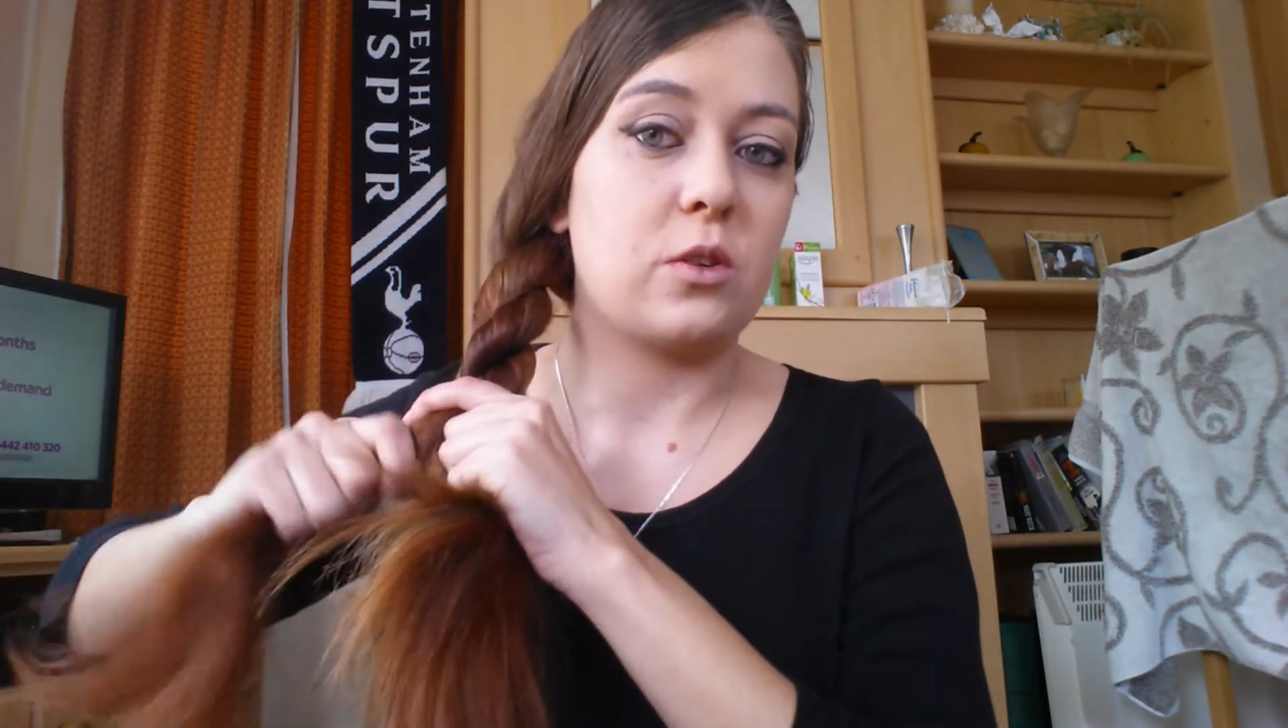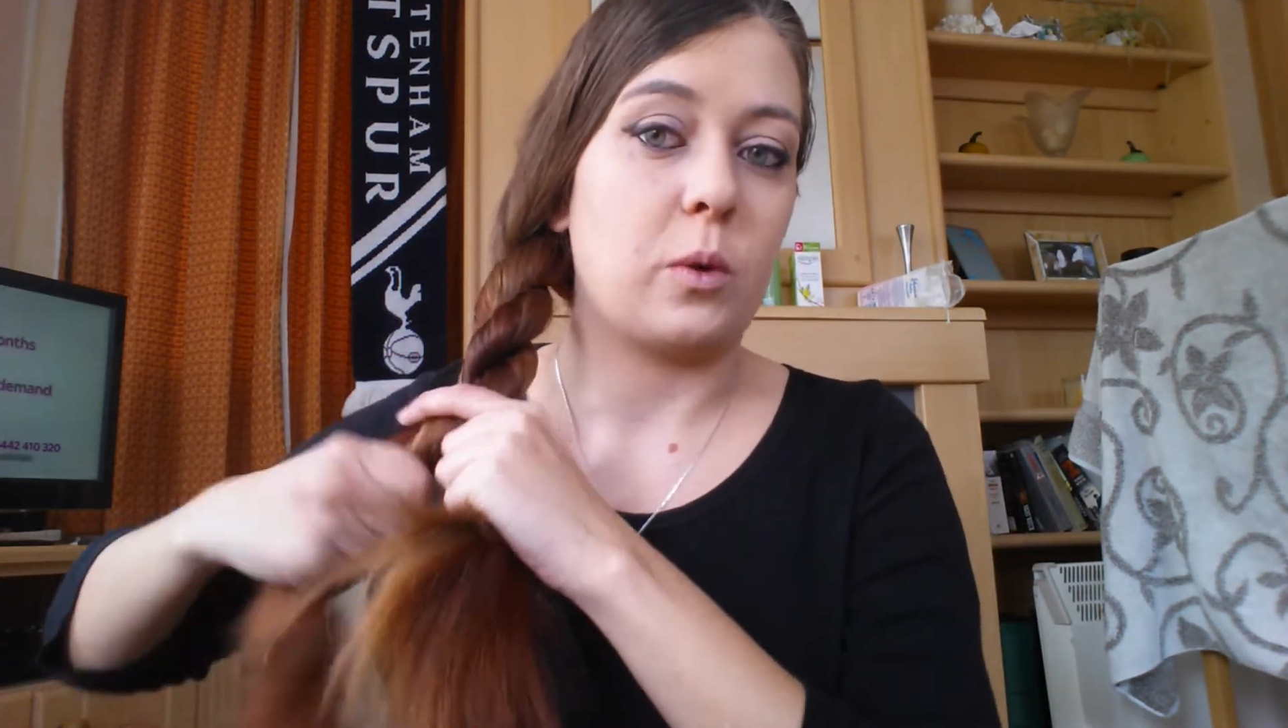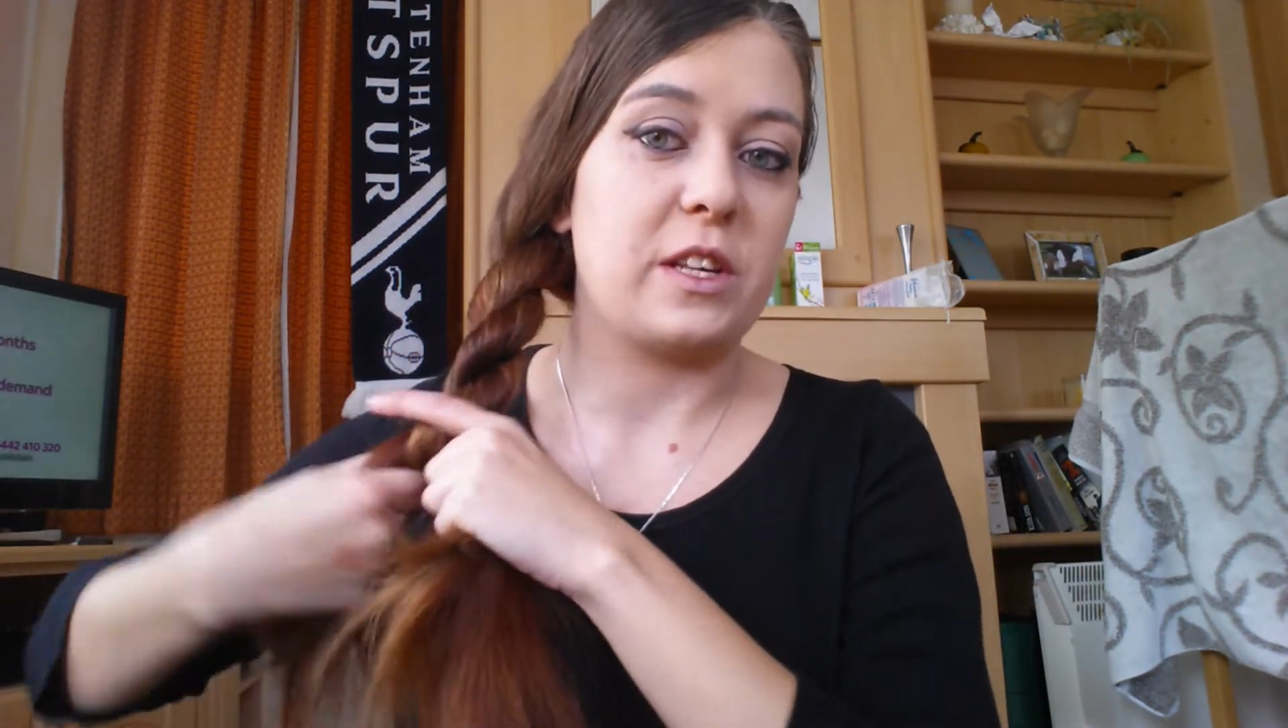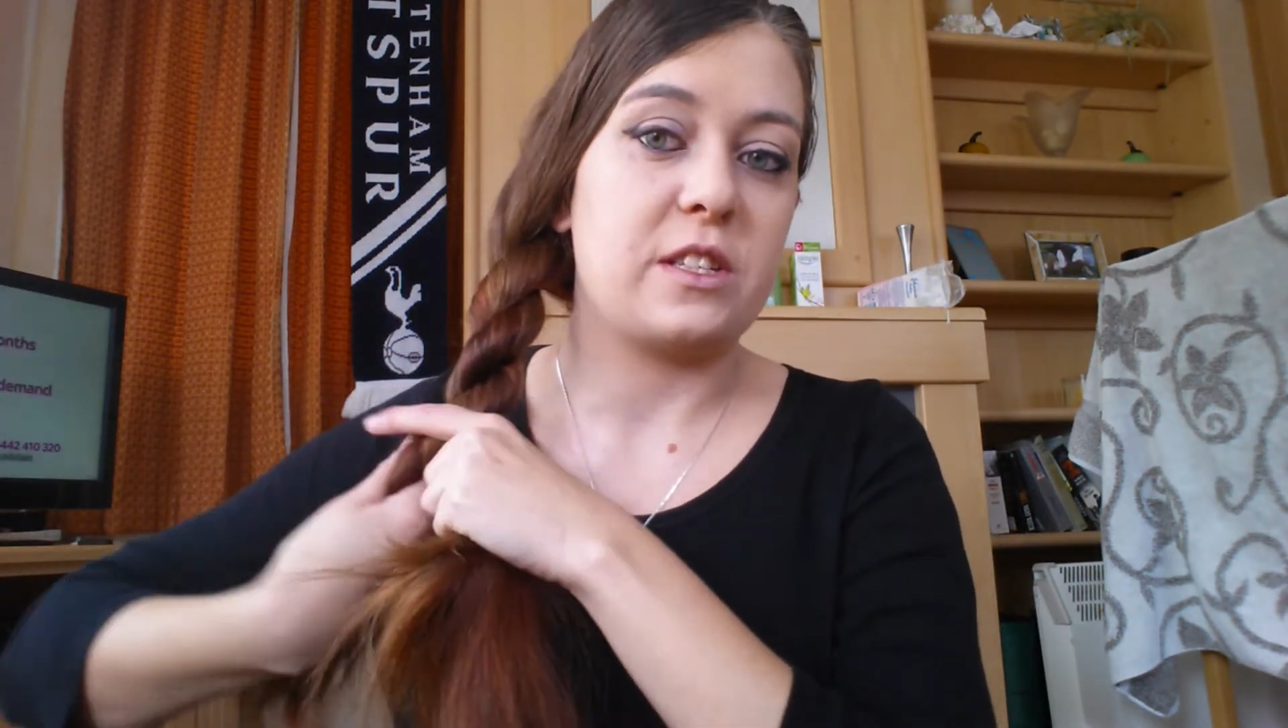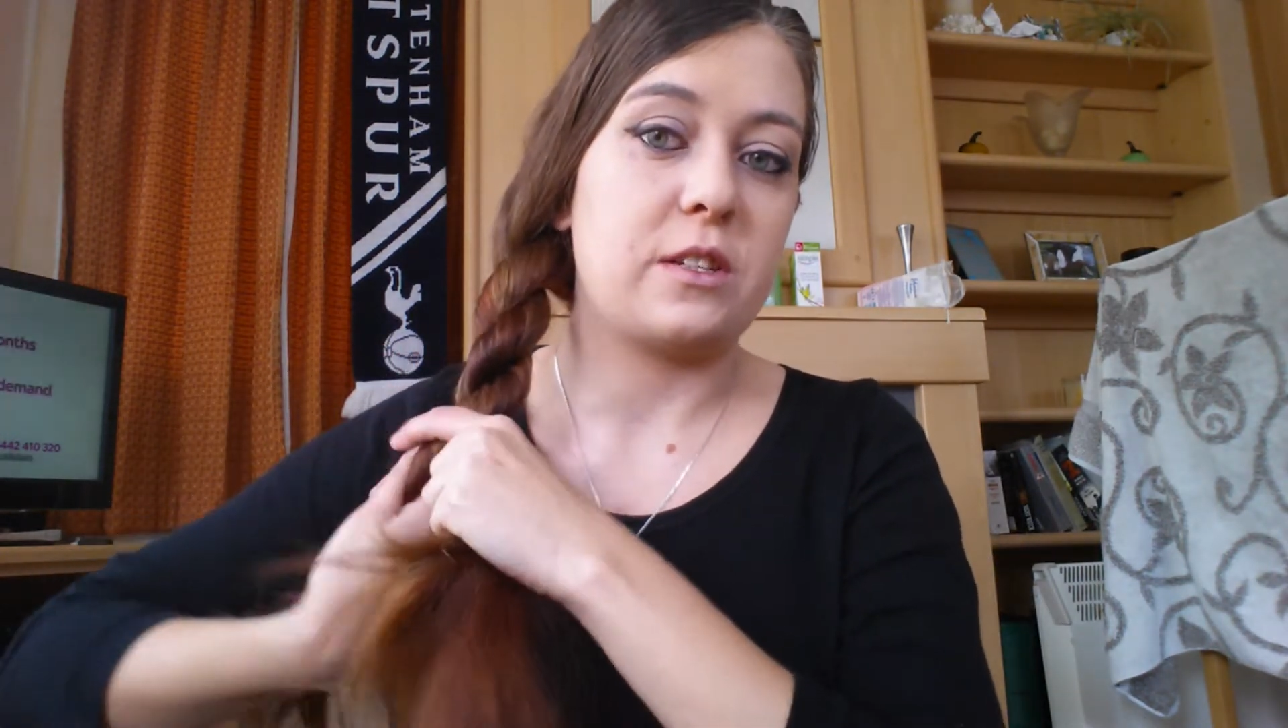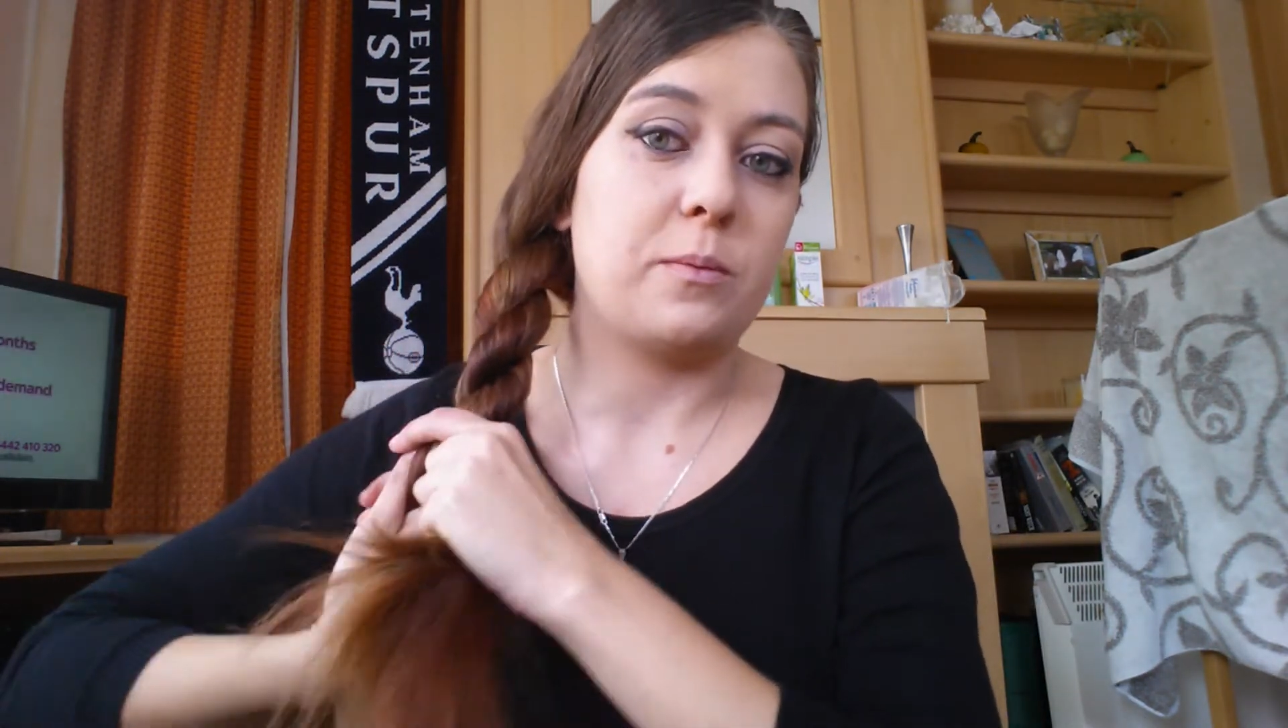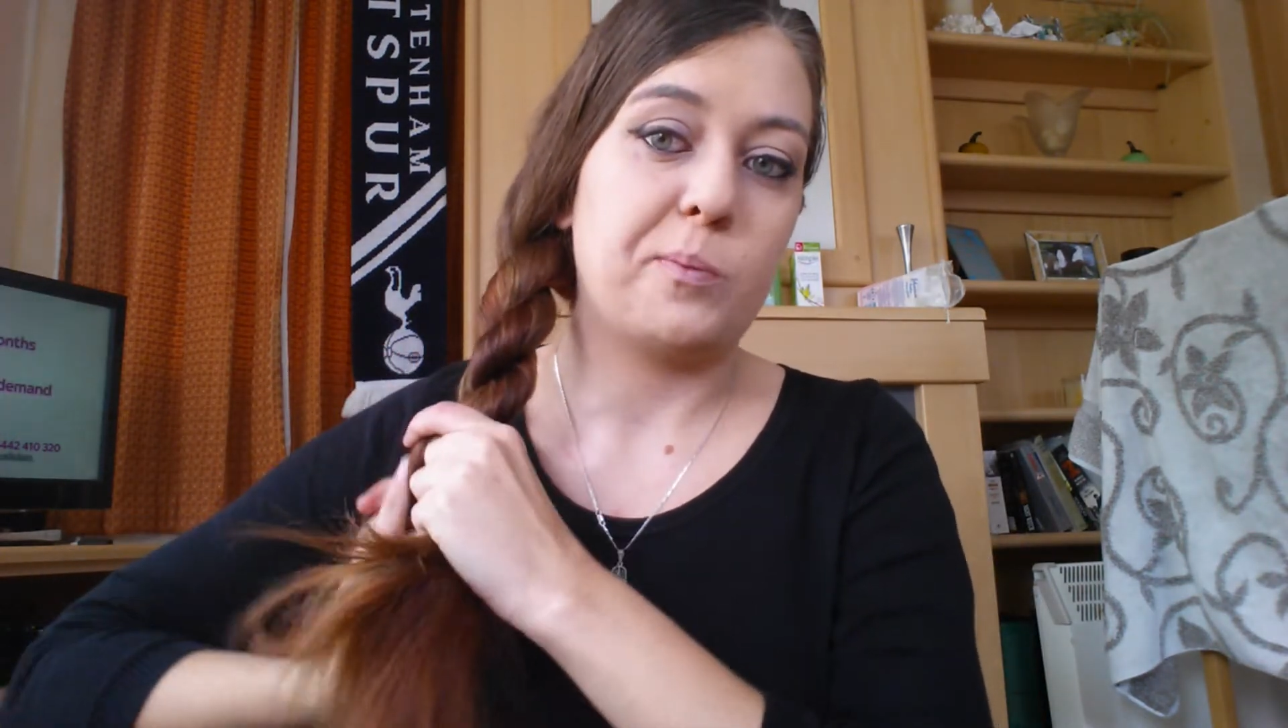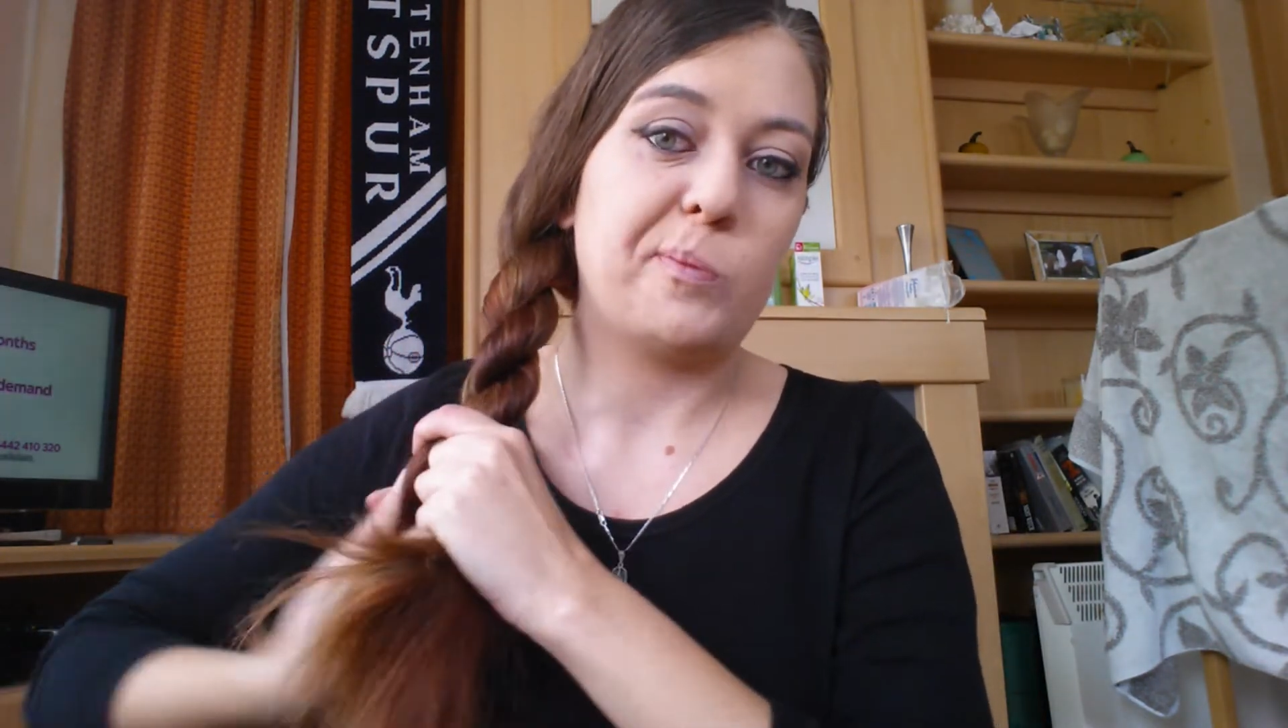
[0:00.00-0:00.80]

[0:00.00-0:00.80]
twist.